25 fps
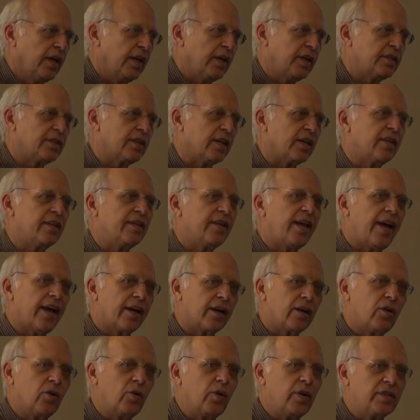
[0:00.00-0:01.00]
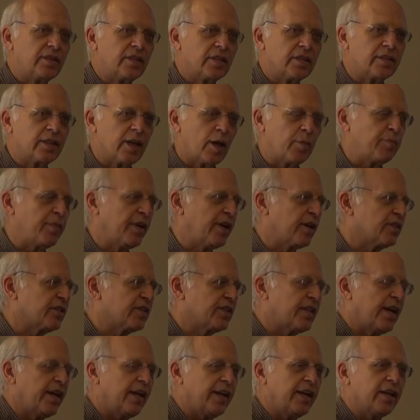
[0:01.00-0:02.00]
He said, Nat Owings is up there
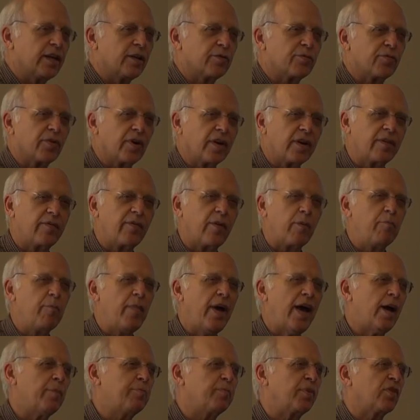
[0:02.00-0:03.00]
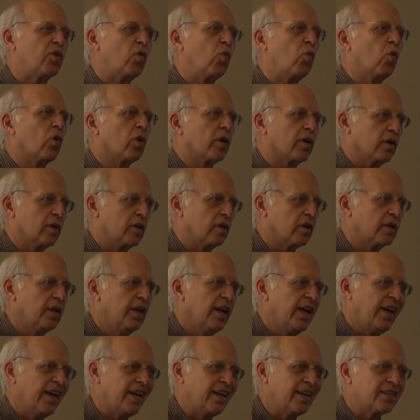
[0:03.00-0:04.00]
standing in front of a map of the world,
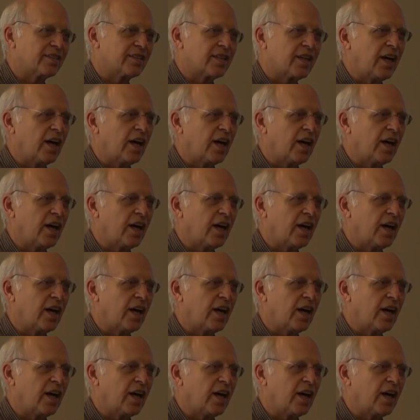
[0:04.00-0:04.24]
and it's